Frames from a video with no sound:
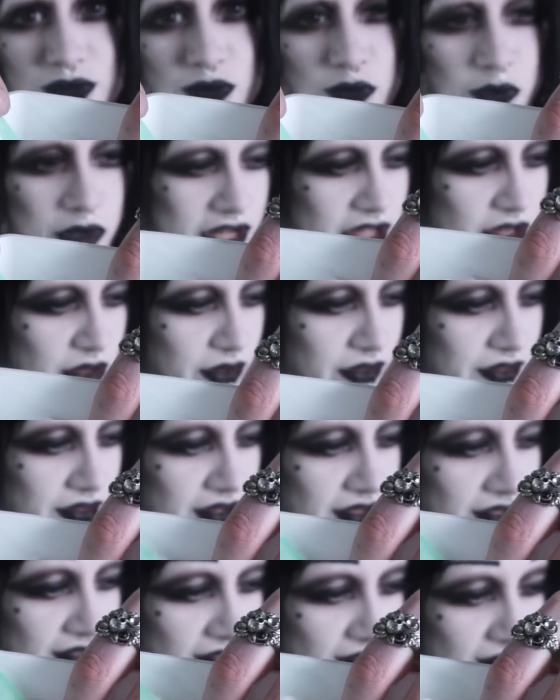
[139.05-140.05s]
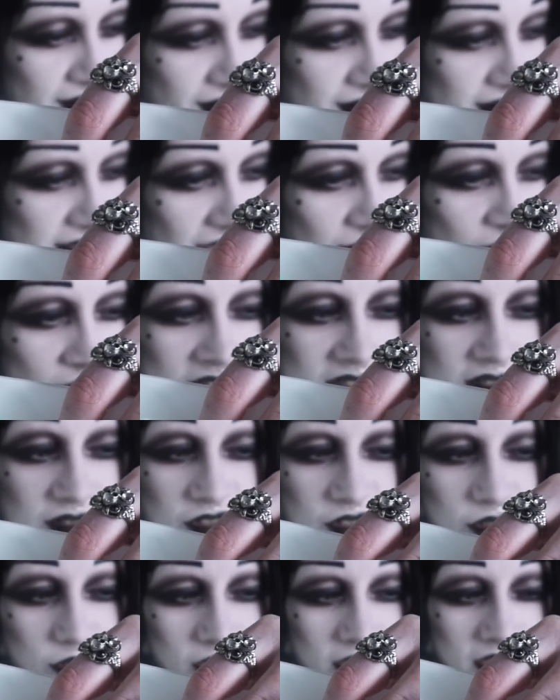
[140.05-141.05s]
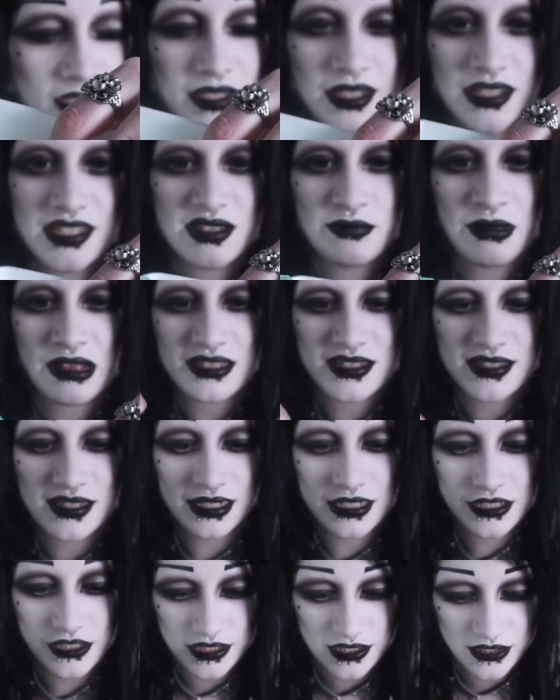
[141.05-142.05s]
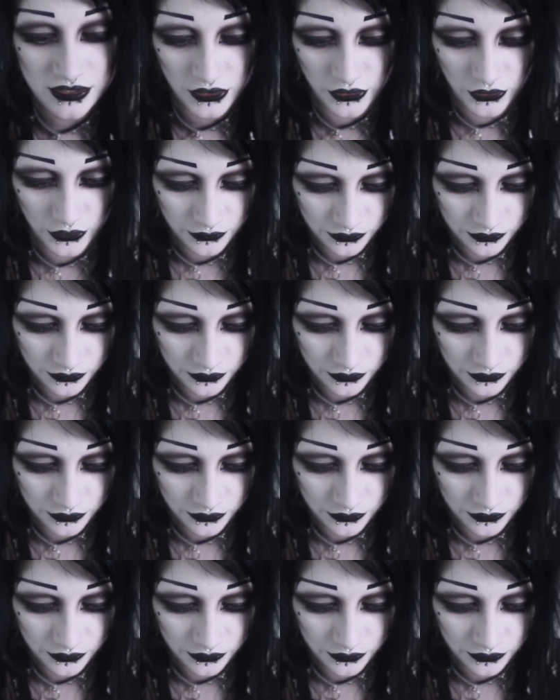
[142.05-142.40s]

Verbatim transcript: What do you think? I'm not so sure. It smells delicious though.